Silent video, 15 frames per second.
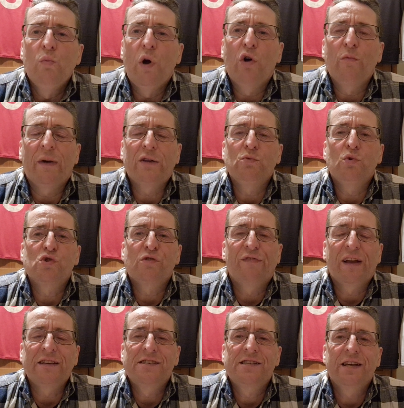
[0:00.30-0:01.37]
Welcome back to Walsall
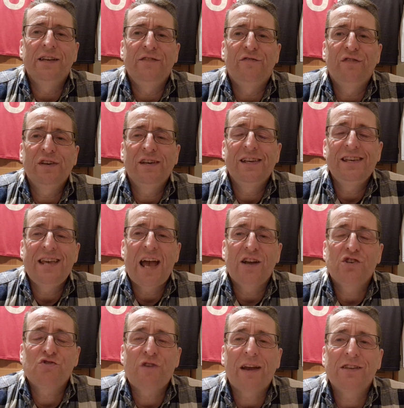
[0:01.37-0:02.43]
Fan TV.
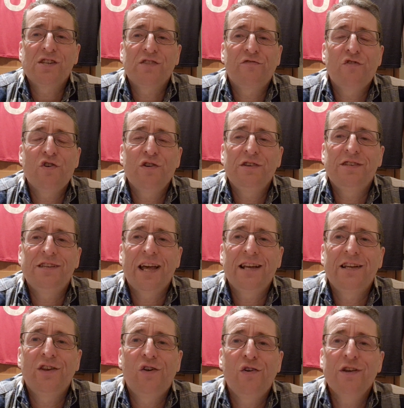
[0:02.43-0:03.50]
Transfer
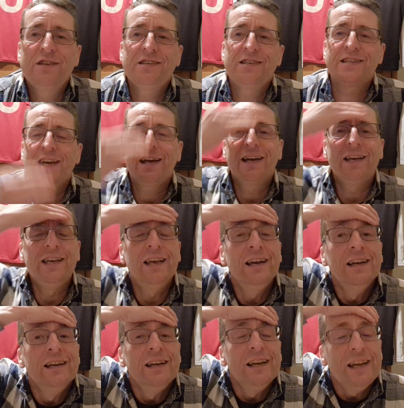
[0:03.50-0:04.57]
deadline day.
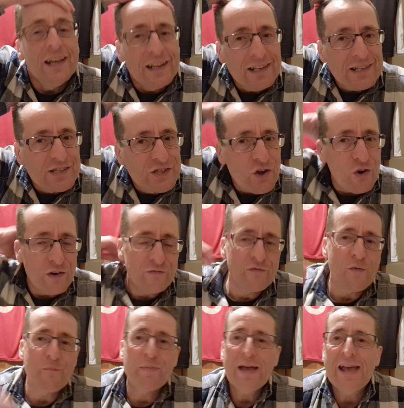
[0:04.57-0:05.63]
It is time
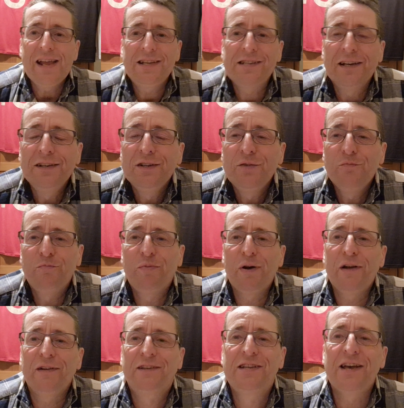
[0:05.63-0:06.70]
for bed,
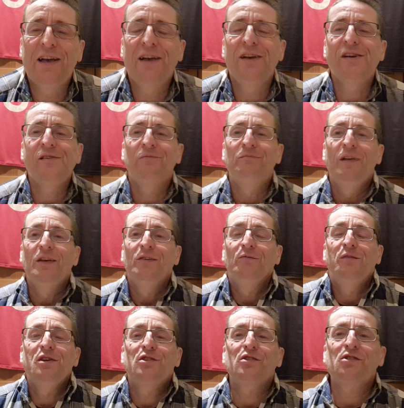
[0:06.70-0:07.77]
but
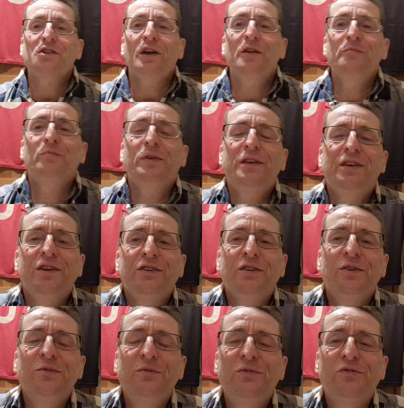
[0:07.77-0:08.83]
we're just going to bring you
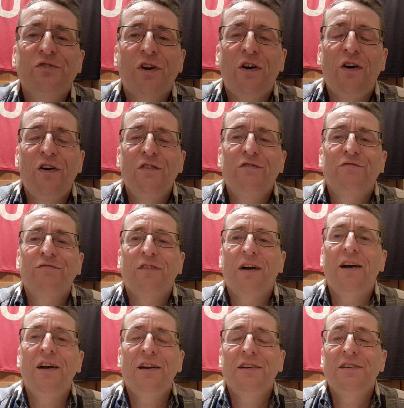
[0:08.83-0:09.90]
news of
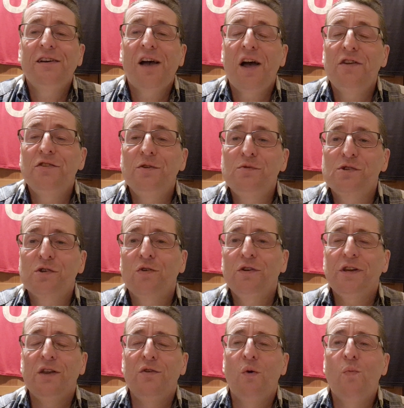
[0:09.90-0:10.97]
a new
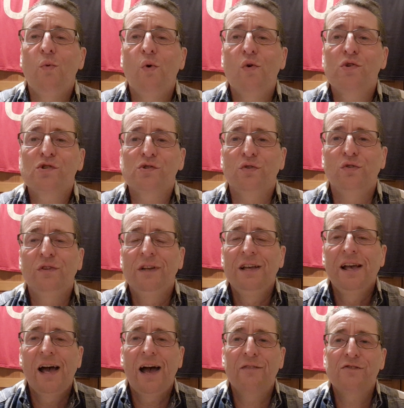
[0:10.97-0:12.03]
signing. Walsall
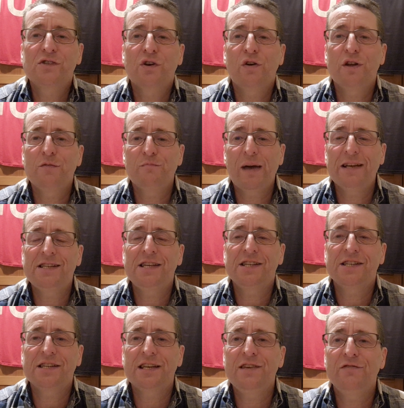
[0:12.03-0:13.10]
have signed Matty
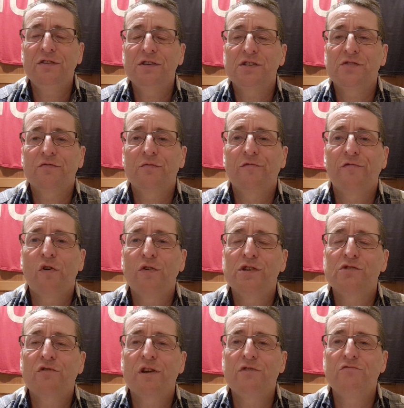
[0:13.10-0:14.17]
Stevens from
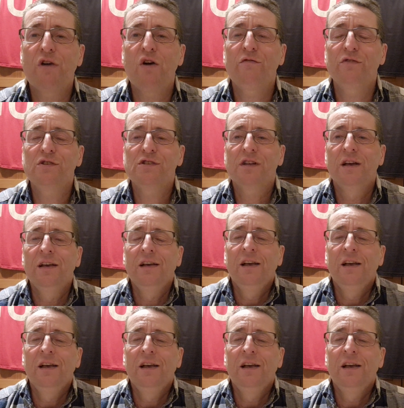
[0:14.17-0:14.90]
Forest Green Rovers.